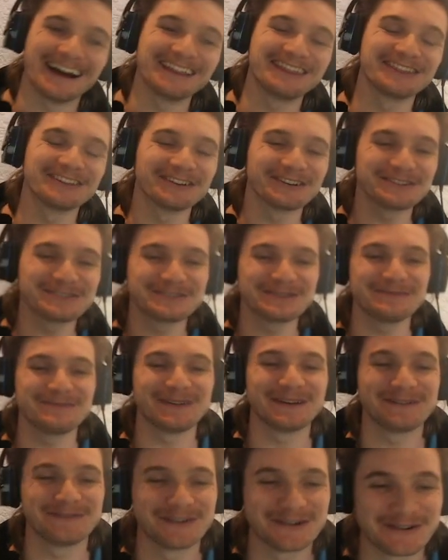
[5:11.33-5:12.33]
thought it was a
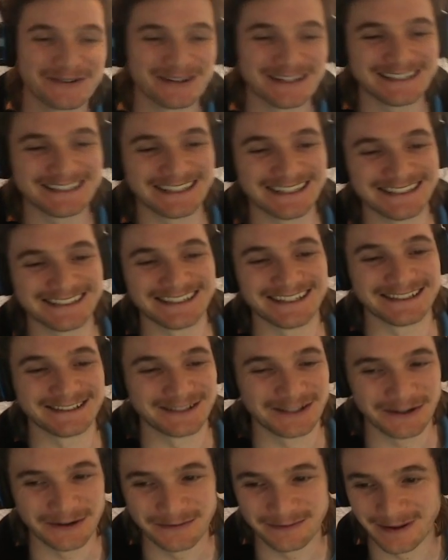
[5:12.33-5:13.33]
bit of a coincidence that
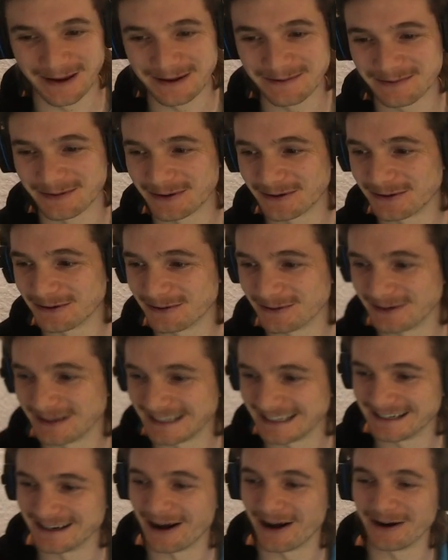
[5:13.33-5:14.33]
two people
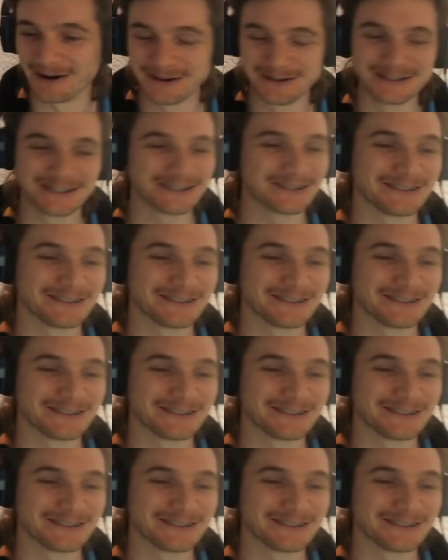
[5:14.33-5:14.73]
in OS,